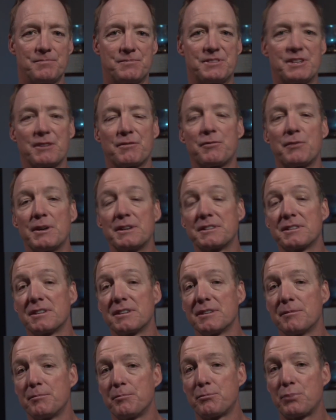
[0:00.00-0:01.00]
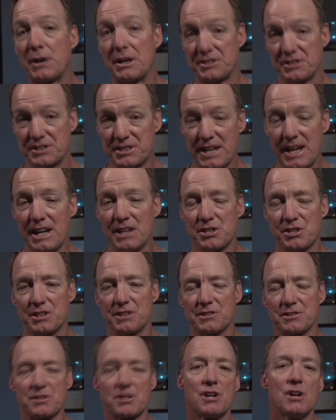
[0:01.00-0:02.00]
different
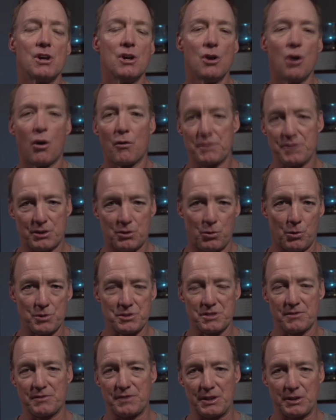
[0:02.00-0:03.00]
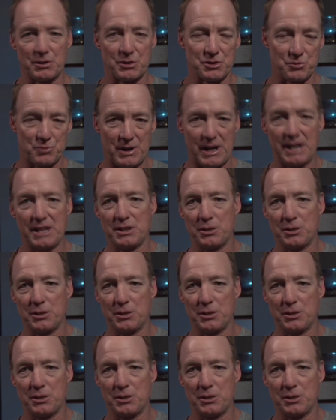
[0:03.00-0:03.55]
presentations over the course of years, right?